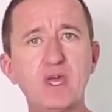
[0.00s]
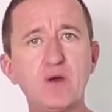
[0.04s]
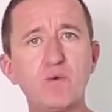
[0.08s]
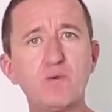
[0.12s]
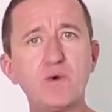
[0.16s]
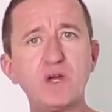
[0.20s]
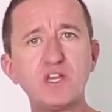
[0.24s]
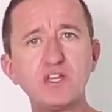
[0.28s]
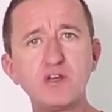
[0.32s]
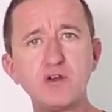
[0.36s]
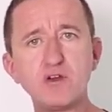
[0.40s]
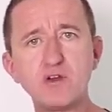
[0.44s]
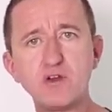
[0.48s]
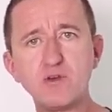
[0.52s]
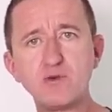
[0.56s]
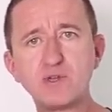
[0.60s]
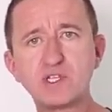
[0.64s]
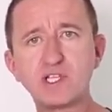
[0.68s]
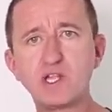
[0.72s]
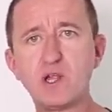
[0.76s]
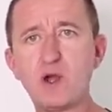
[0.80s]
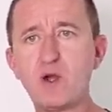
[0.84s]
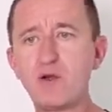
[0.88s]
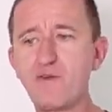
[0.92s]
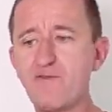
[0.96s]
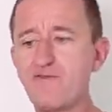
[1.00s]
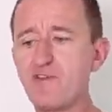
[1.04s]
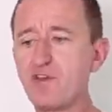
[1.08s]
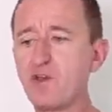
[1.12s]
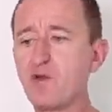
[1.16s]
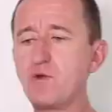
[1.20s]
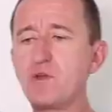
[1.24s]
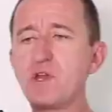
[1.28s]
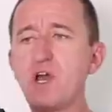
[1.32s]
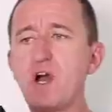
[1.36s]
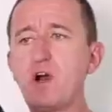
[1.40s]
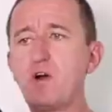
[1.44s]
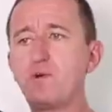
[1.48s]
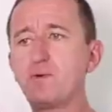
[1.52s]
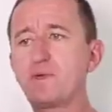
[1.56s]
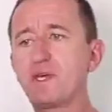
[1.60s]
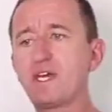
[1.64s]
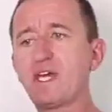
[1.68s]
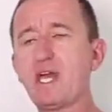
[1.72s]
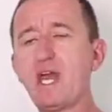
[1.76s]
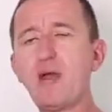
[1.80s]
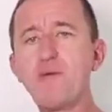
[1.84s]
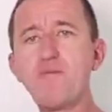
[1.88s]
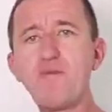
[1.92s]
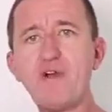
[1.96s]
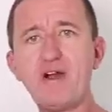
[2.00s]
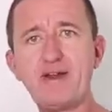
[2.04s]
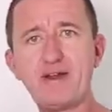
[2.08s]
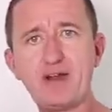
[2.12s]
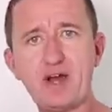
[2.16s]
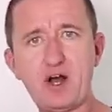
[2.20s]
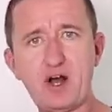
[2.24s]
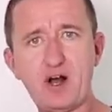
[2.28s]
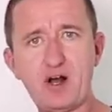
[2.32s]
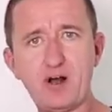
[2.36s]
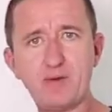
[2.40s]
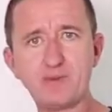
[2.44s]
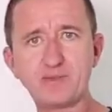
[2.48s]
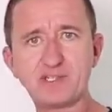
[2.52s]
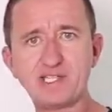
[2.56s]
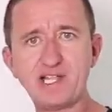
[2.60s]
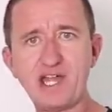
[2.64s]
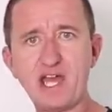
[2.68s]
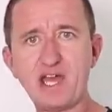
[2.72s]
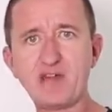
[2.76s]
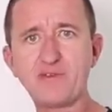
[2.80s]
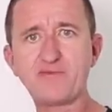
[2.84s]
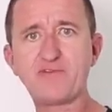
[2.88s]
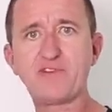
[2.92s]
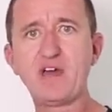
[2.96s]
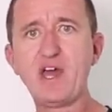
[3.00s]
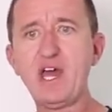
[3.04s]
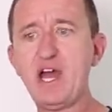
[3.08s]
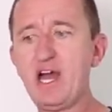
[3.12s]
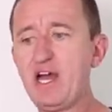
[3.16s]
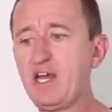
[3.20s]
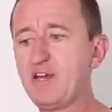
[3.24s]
When you use live view, you hold the camera out at arm's length,